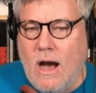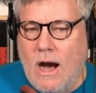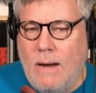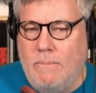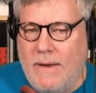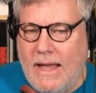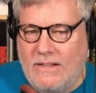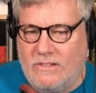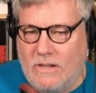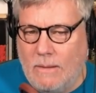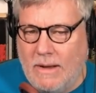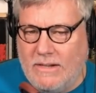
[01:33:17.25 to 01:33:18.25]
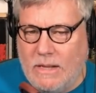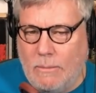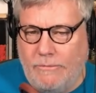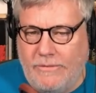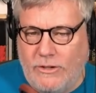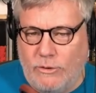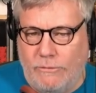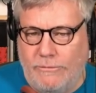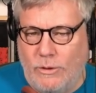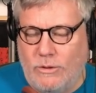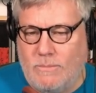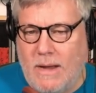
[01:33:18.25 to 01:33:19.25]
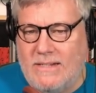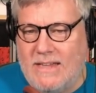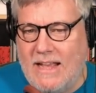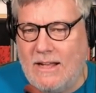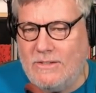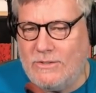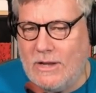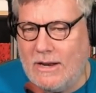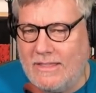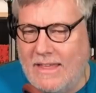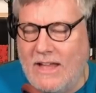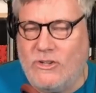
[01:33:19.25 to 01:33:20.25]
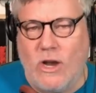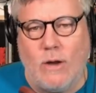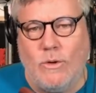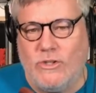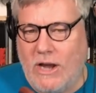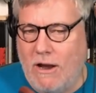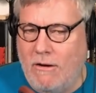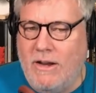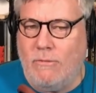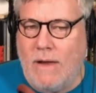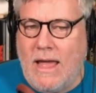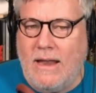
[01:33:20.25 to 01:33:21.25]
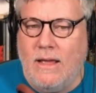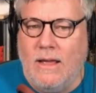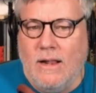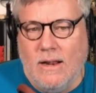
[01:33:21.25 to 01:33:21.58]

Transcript: Up next on my double feature review is my take on Sonic the Hedgehog, which I already read.